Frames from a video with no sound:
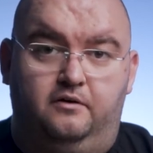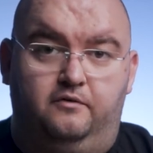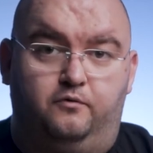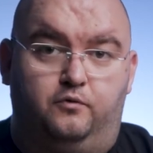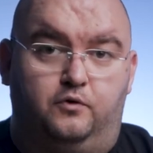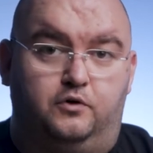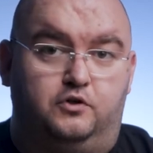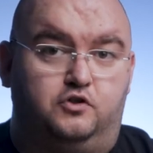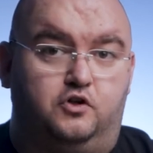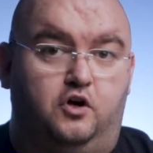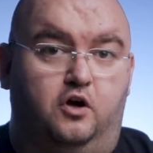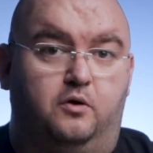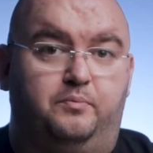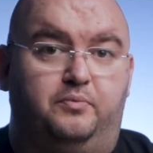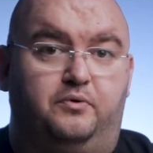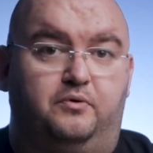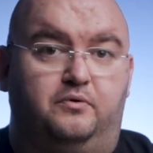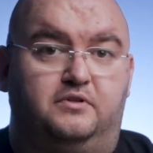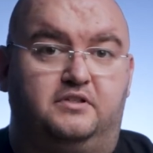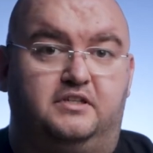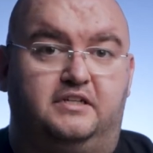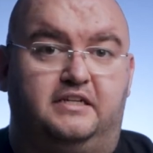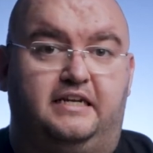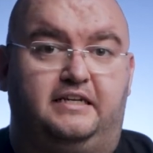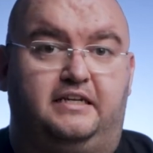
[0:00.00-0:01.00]
For
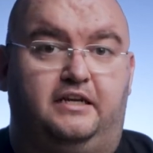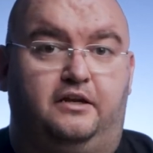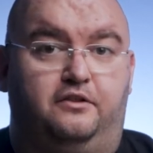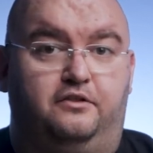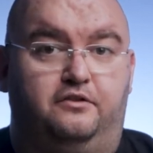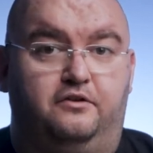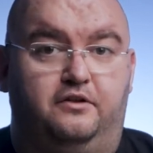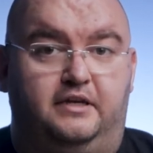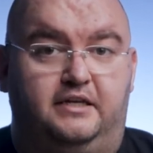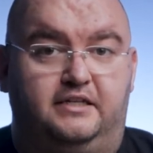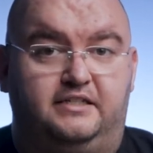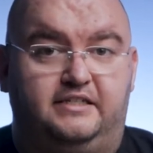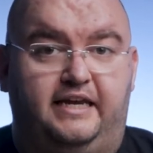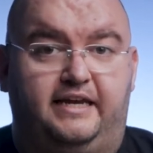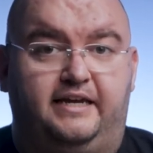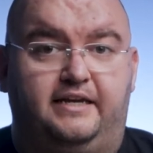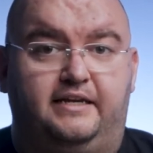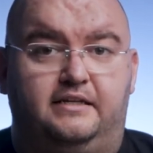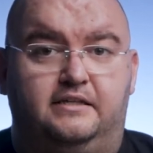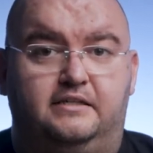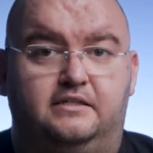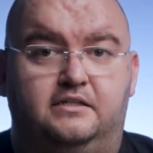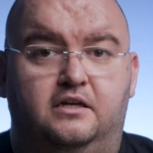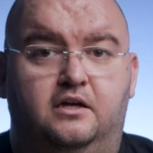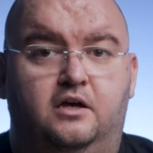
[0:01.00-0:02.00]
example, selecting 30
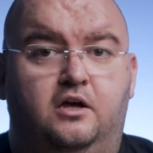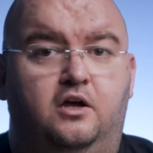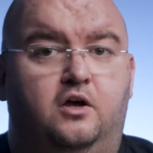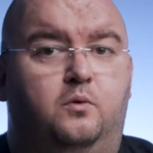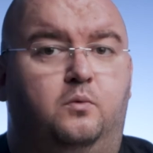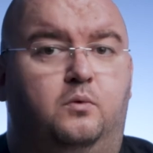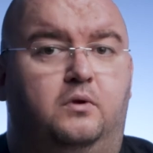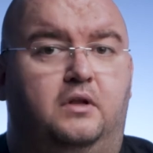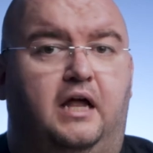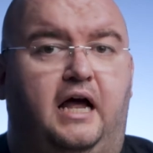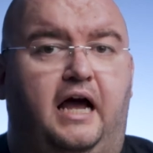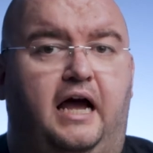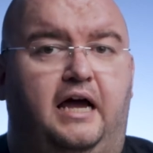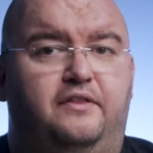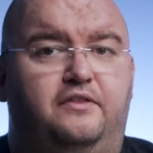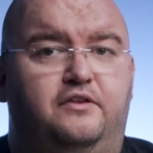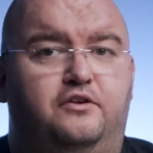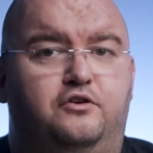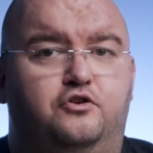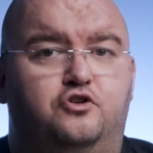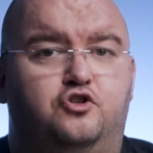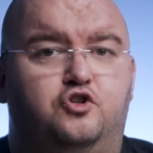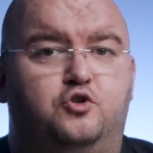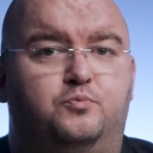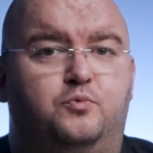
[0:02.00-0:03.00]
seconds will hide
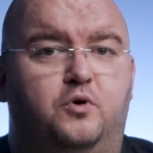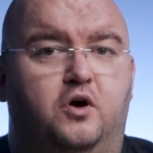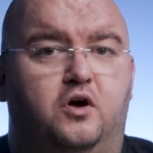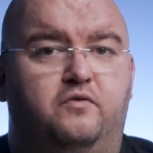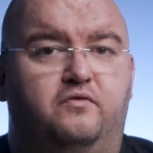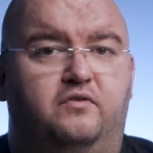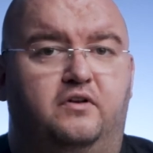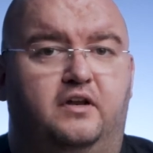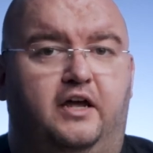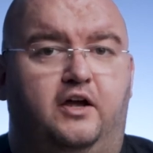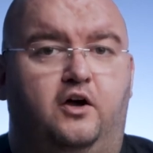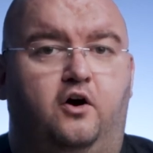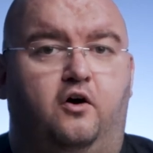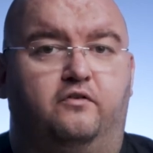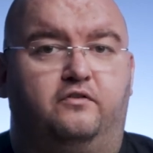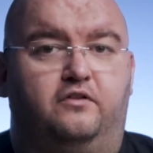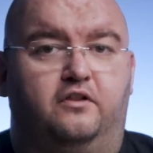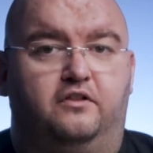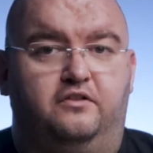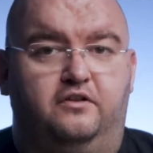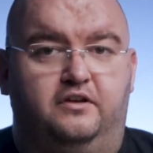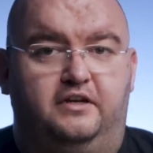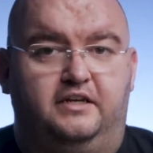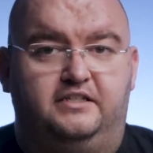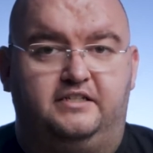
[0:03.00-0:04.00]
the YouTube overlay after
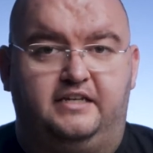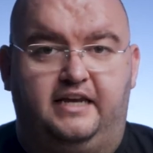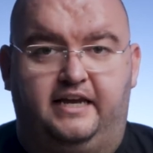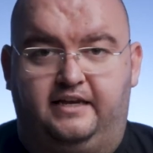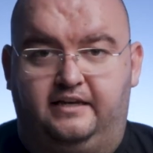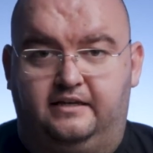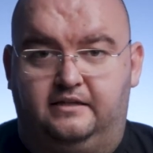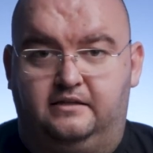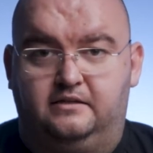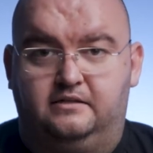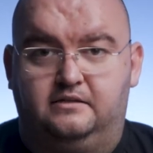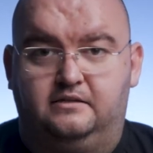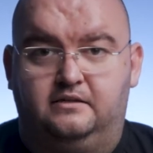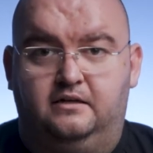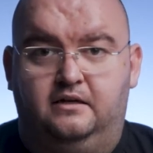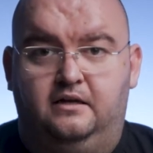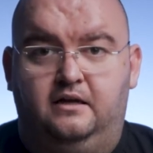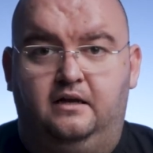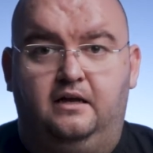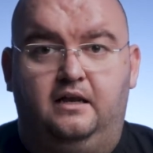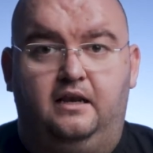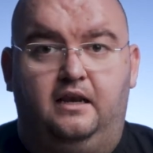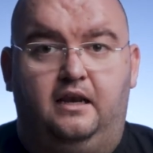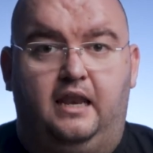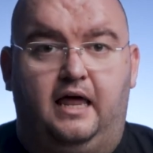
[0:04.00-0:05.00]
30 seconds.
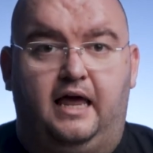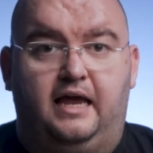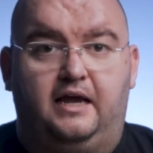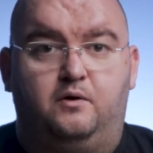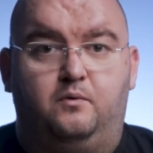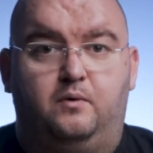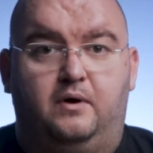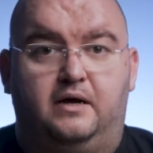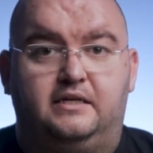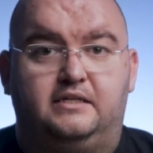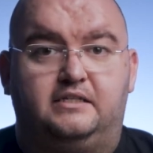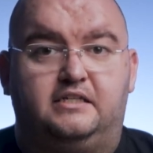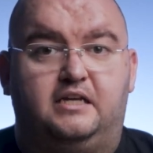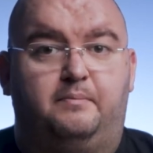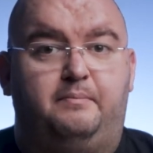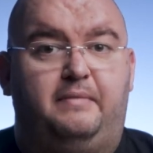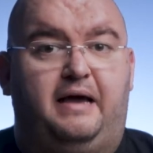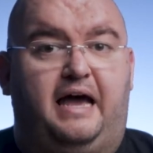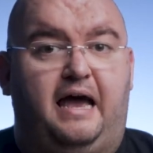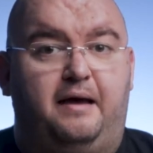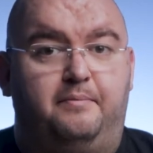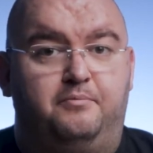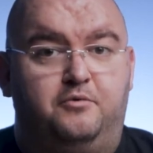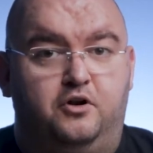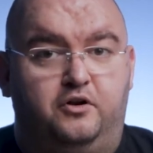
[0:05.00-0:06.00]
Likewise, some
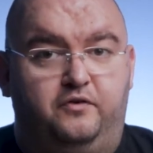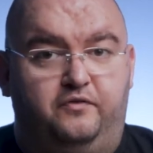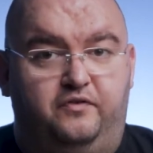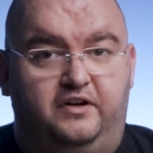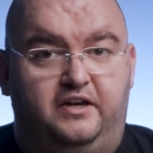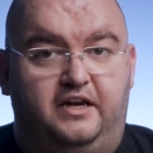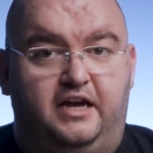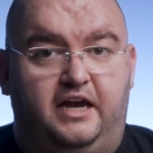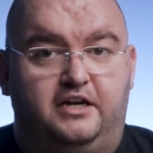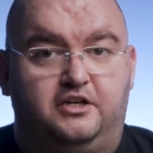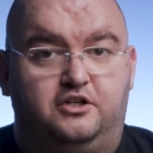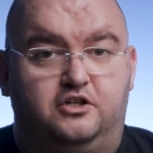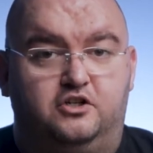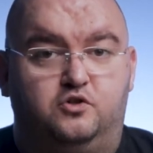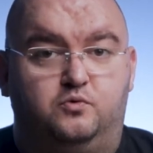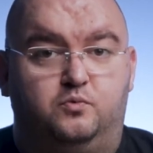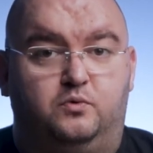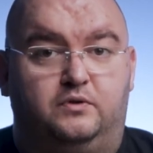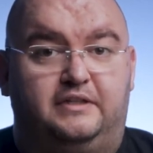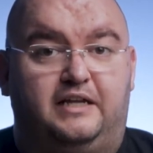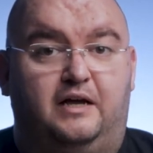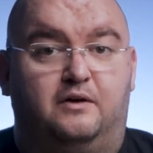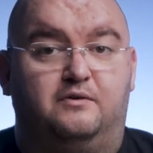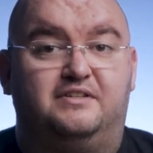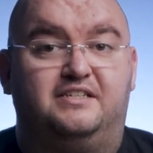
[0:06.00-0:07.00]
app notifications
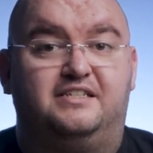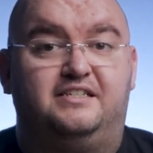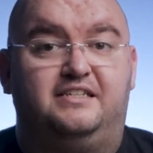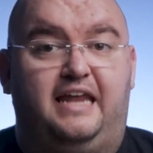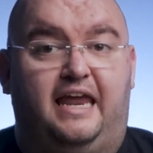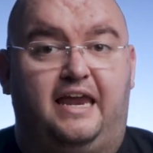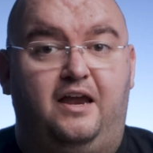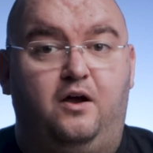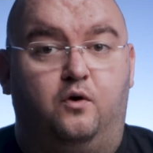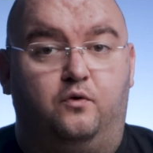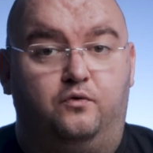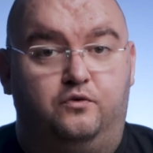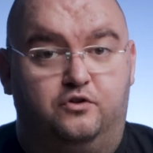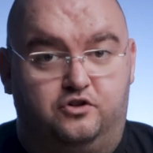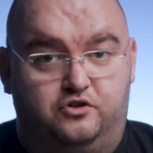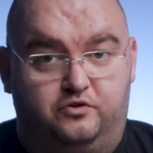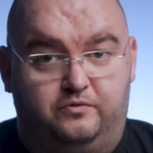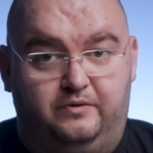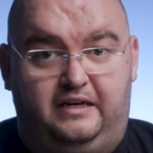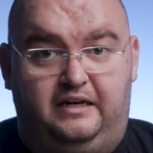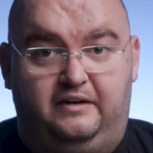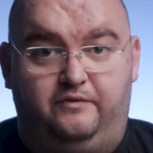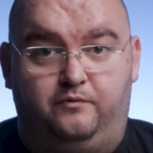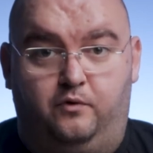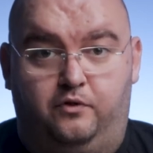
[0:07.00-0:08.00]
will now stay on the
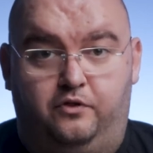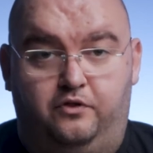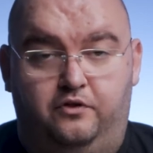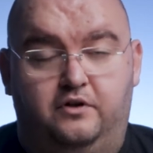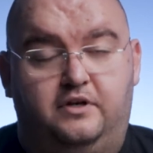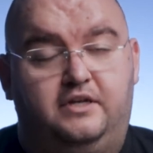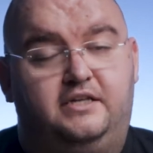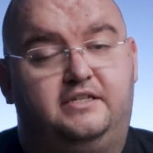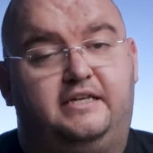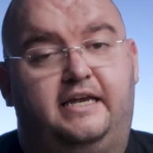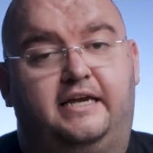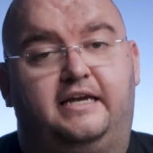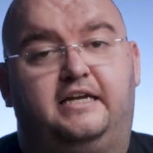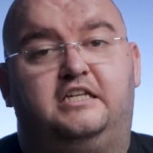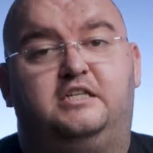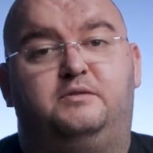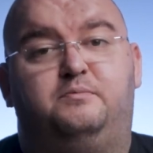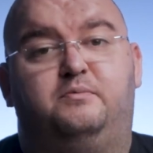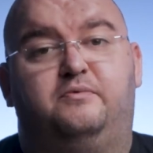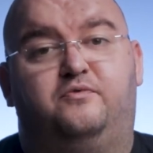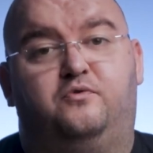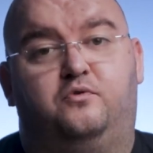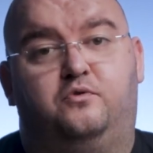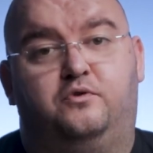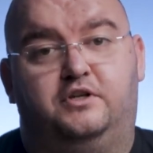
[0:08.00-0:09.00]
screen for 30 seconds
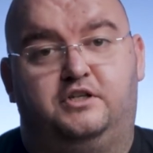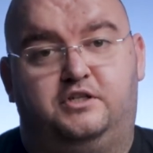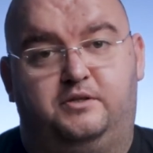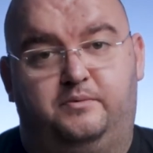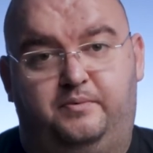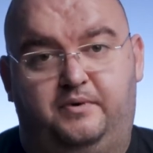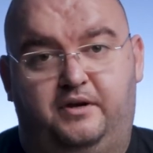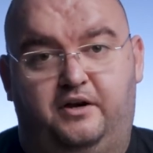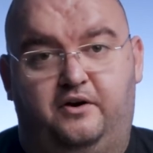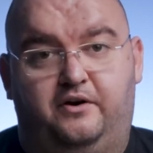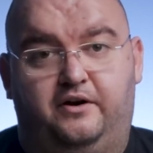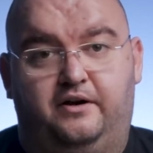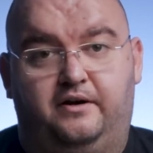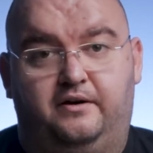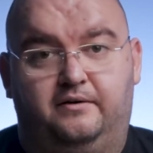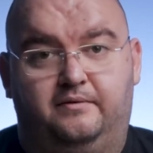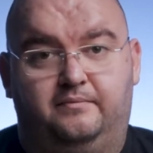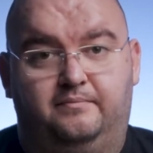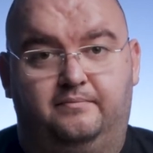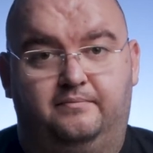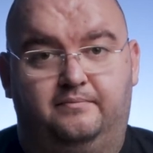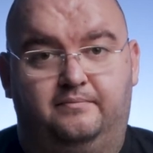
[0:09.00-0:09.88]
before disappearing.